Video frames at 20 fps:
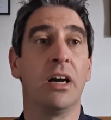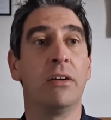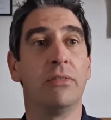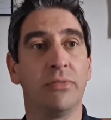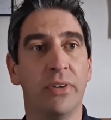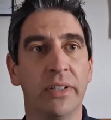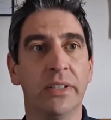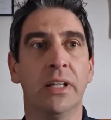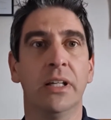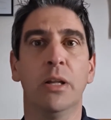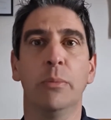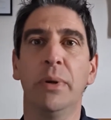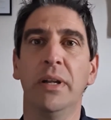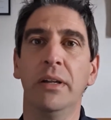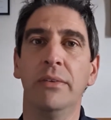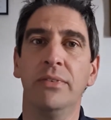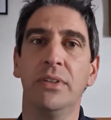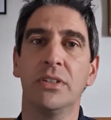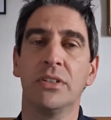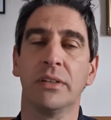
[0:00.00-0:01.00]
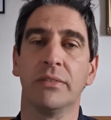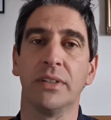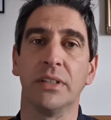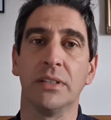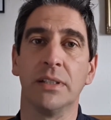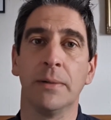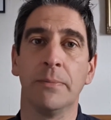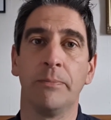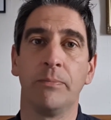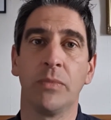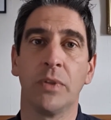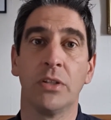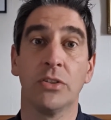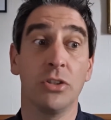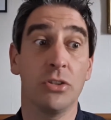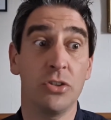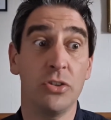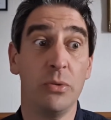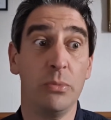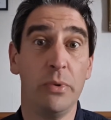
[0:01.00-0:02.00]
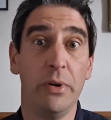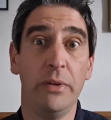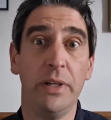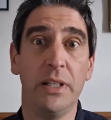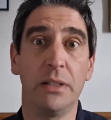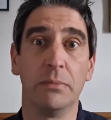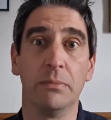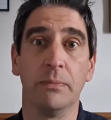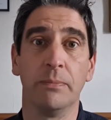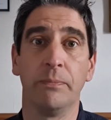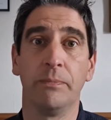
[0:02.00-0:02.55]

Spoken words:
are finding the benefits of it. So stop worrying.